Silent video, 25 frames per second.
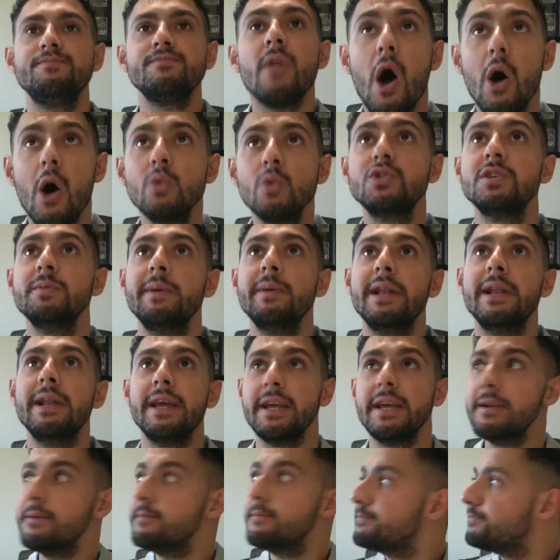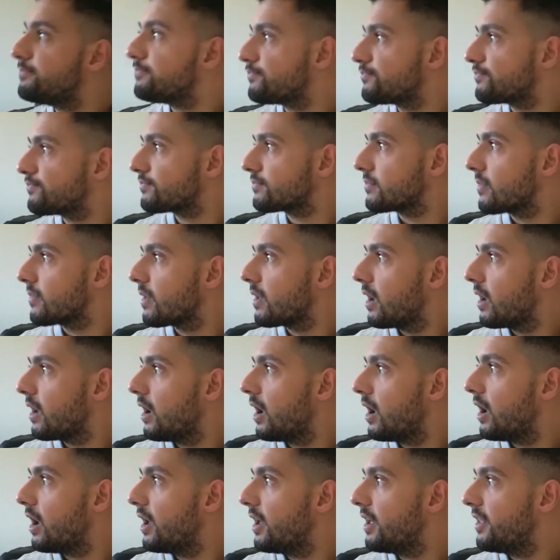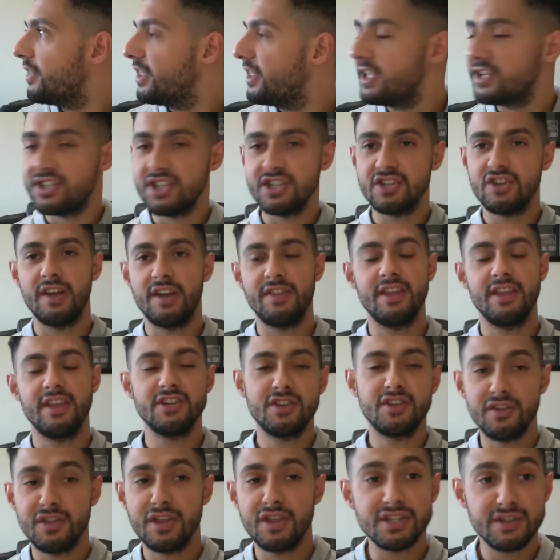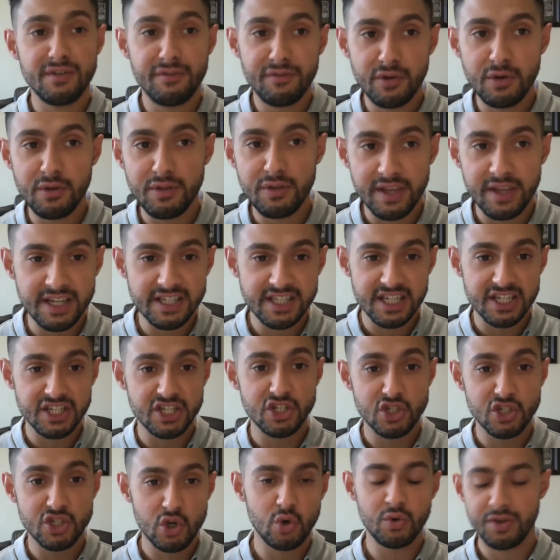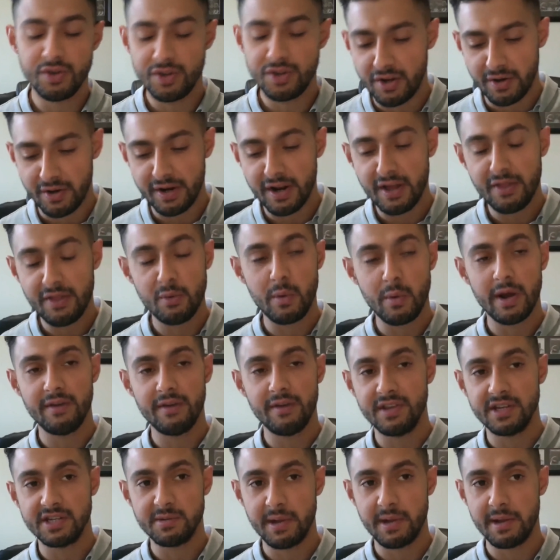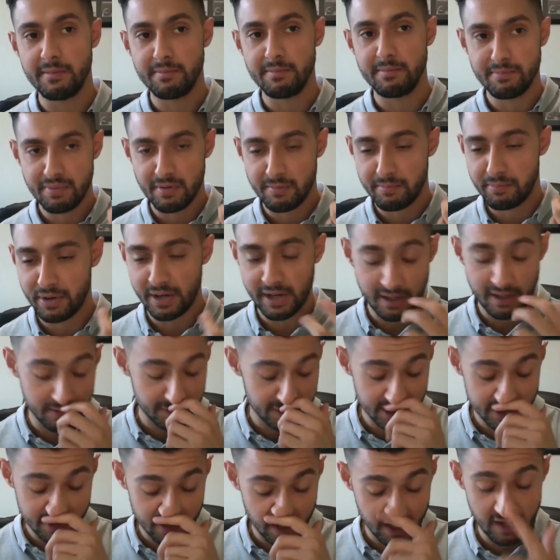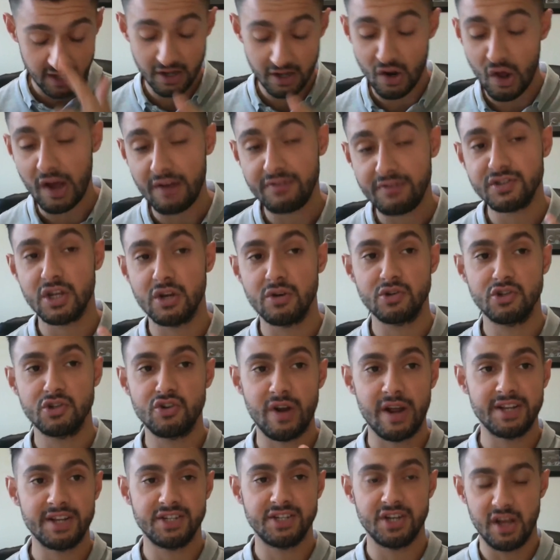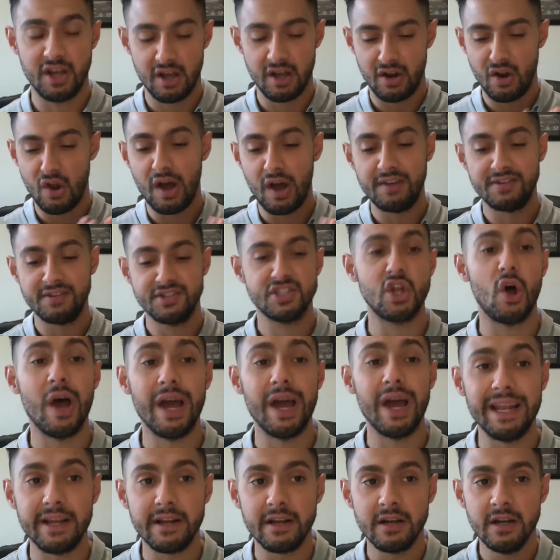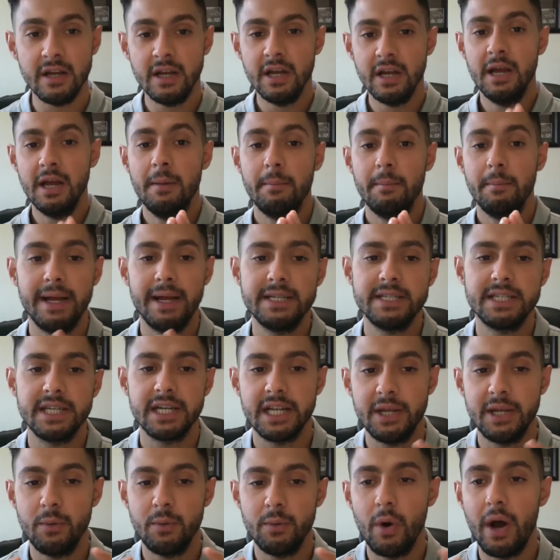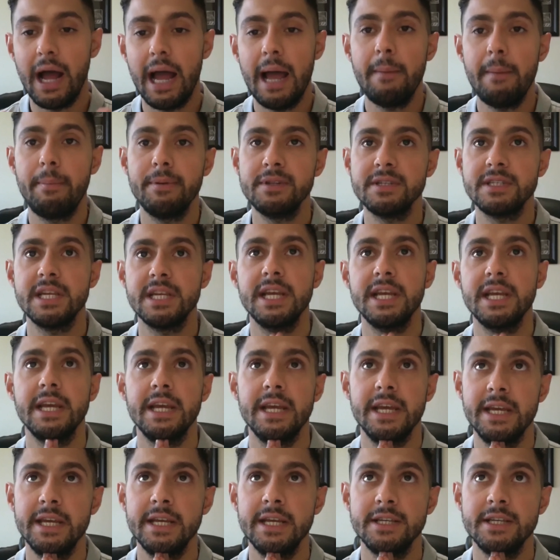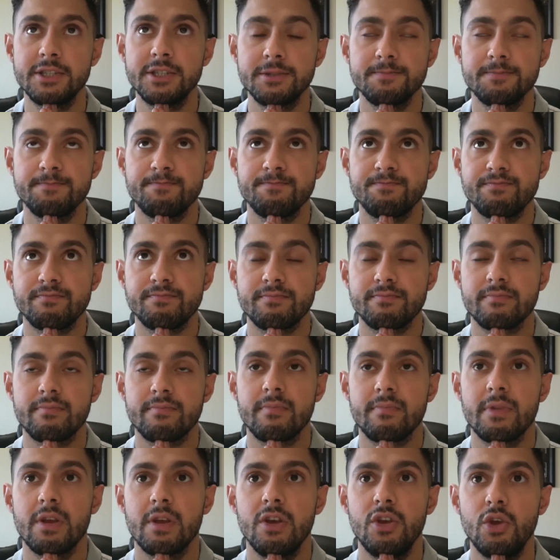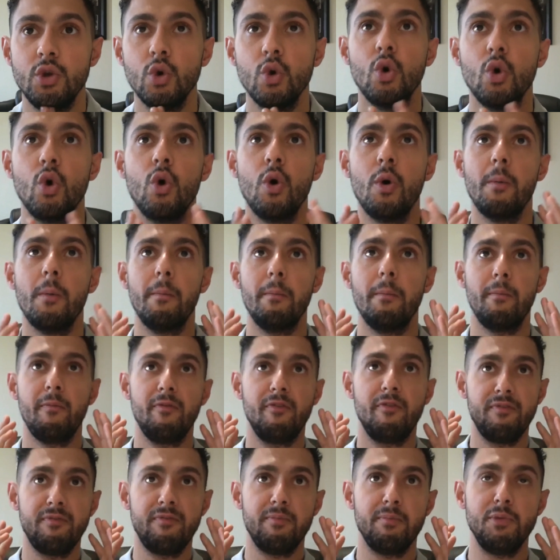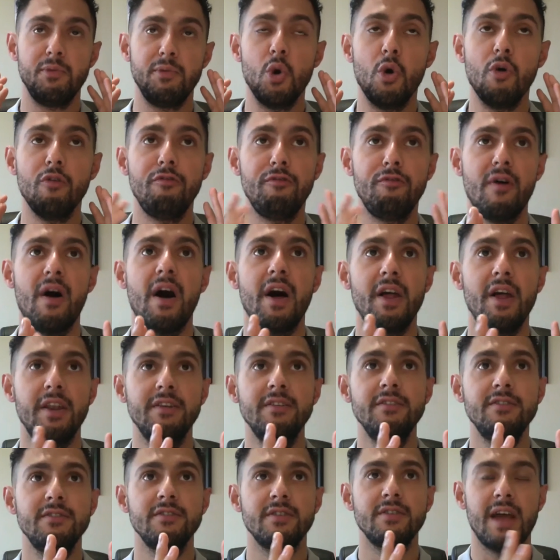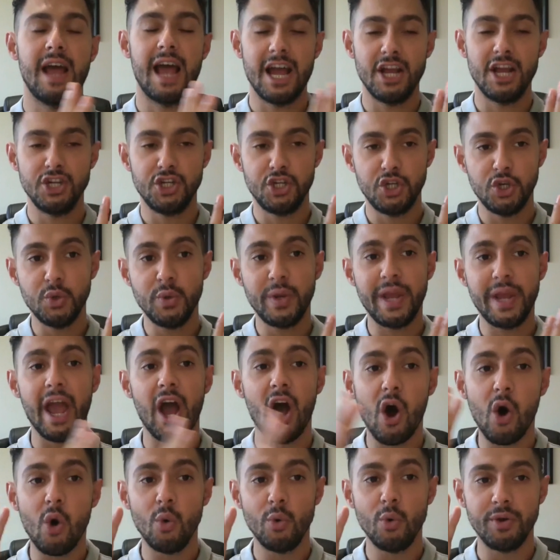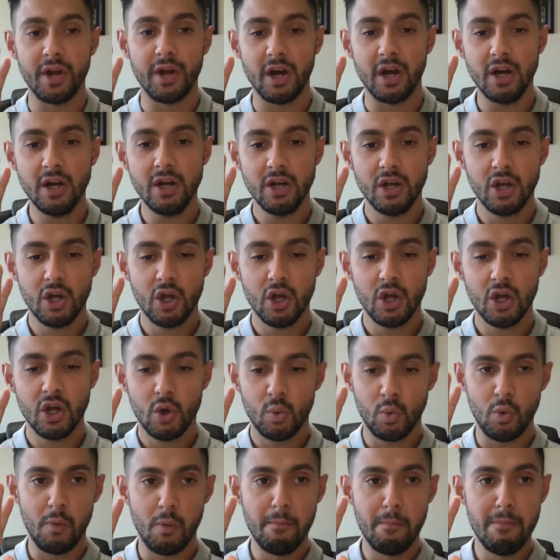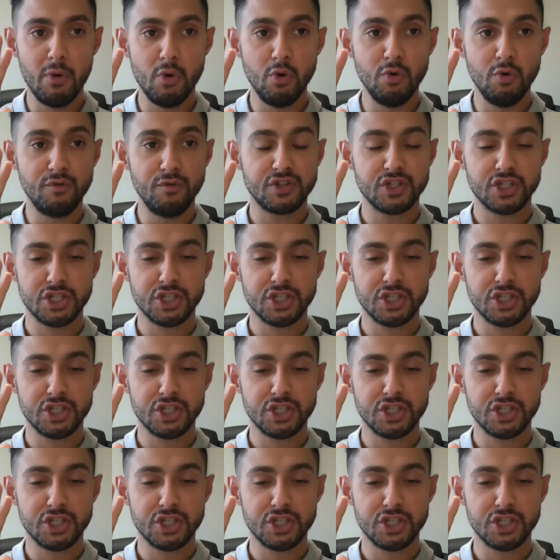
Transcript: ultimately, this is like, there's a few things this is called, another way of this being pronounced is like a lifestyle strategy, lifestyling. Basically, what happens here is your fund, as you get older, will move